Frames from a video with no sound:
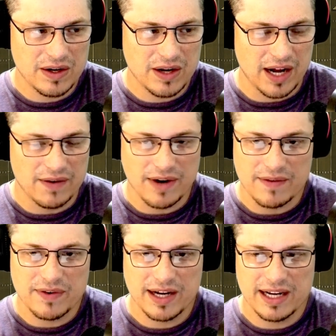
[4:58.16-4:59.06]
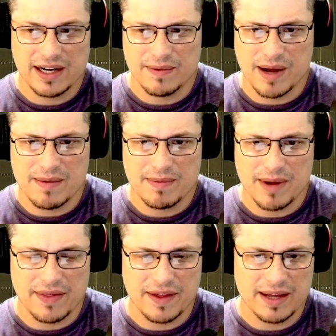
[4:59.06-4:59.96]
I forget.
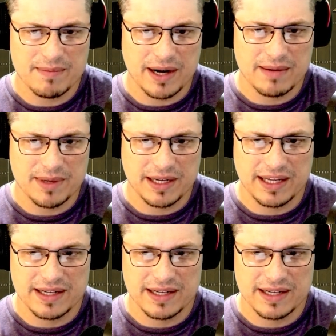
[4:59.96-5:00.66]
I think it might have been Ken